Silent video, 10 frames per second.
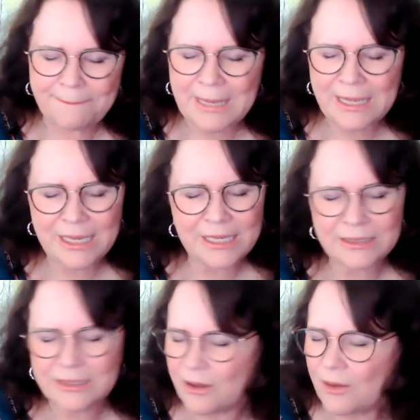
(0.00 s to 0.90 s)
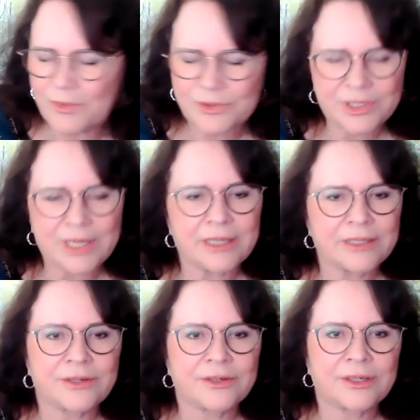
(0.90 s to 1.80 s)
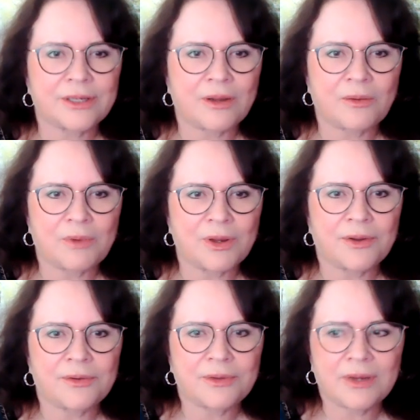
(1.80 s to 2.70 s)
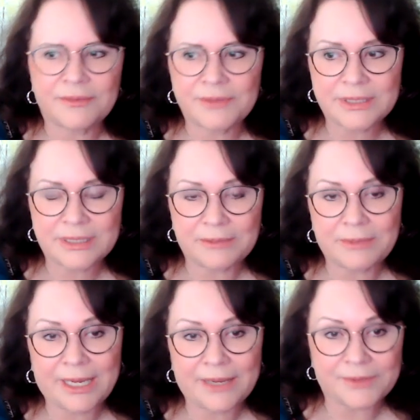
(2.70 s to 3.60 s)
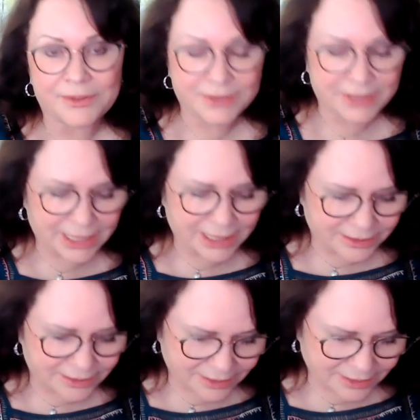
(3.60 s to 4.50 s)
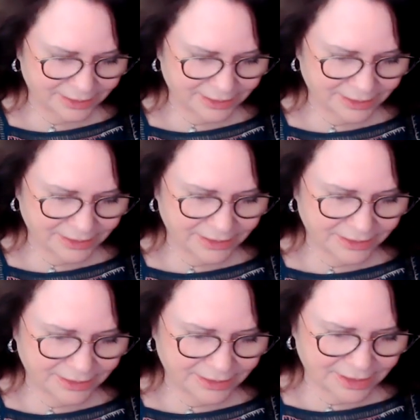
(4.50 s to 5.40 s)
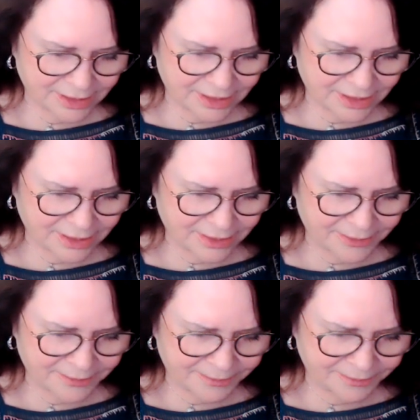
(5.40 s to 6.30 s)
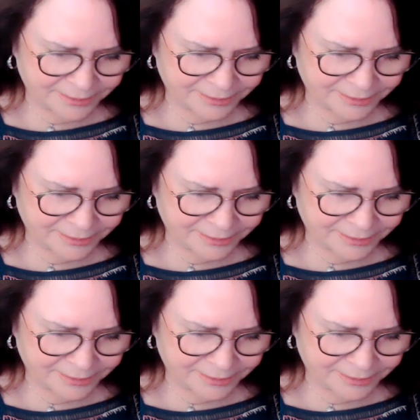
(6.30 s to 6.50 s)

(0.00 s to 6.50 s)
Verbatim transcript: It's almost like they're going to go, whoa, obviously we have no say here. Um,